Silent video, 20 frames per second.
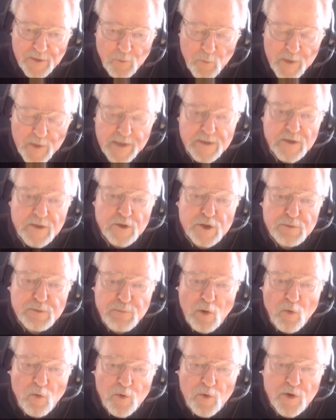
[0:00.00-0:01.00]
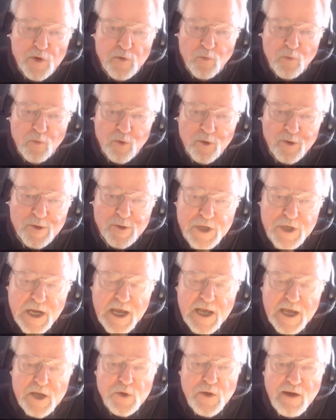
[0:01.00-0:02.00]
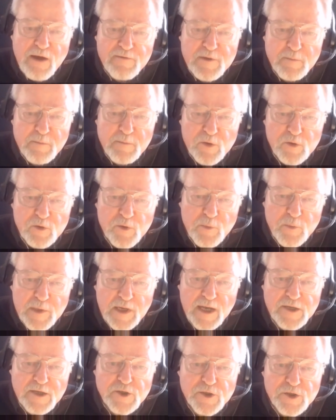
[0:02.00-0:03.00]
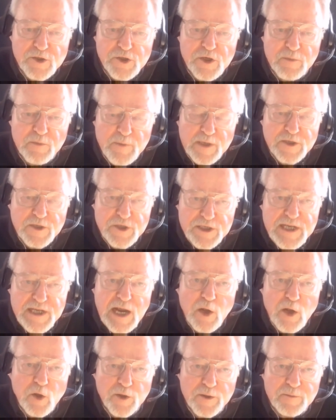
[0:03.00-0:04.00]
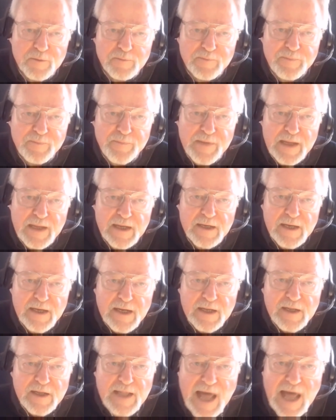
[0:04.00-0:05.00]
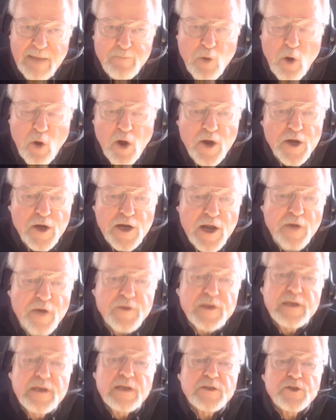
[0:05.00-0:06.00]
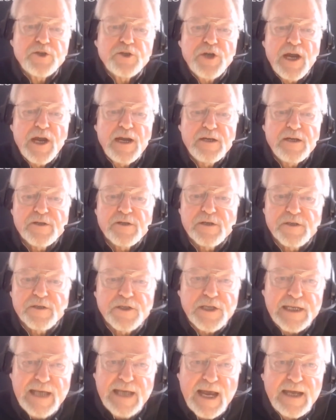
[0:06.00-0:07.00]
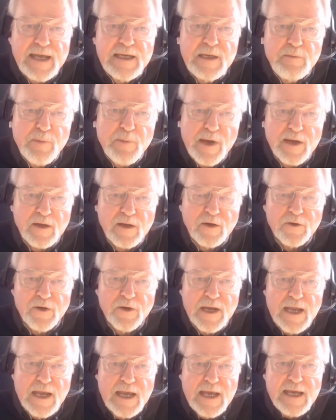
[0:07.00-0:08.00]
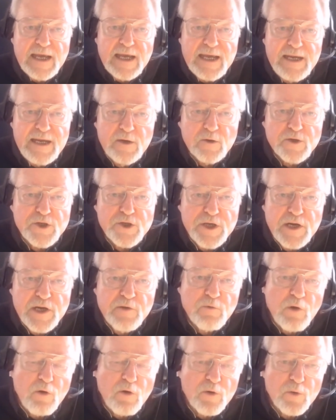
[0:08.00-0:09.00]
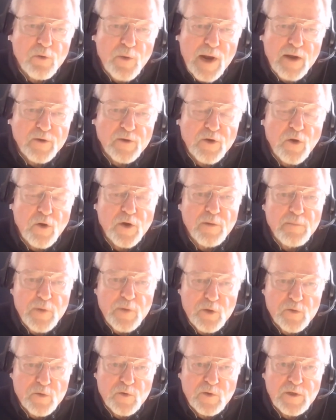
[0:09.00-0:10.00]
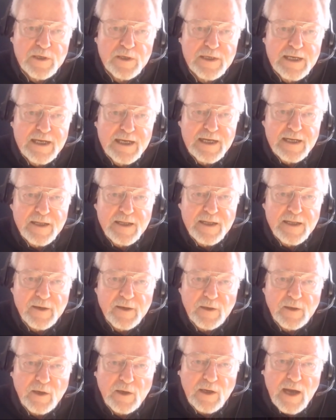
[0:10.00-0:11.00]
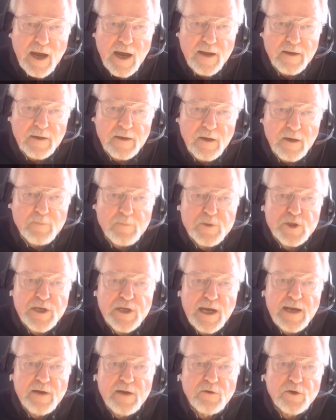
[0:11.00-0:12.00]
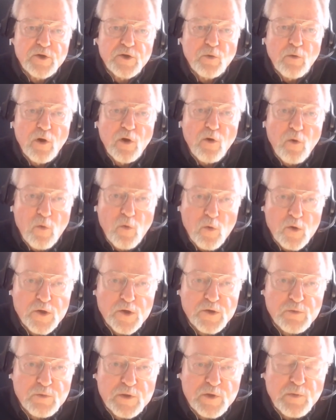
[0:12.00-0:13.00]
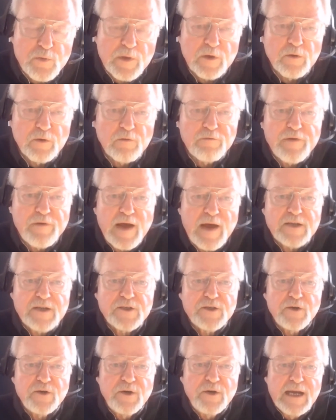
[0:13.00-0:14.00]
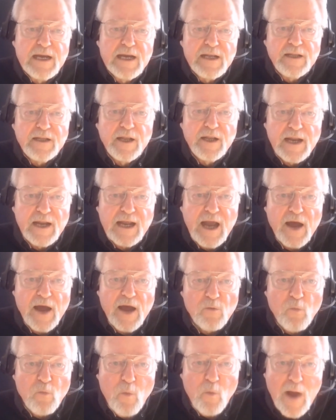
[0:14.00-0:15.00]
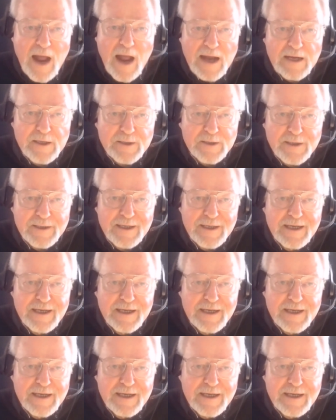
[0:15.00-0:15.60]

written or spoken words, you have to build a relationship and sell them. That part, nothing has changed since the Yankee peddler. He or she rode around on a mule, then got upscale to a horse, which went a little faster. Then they got a wagon.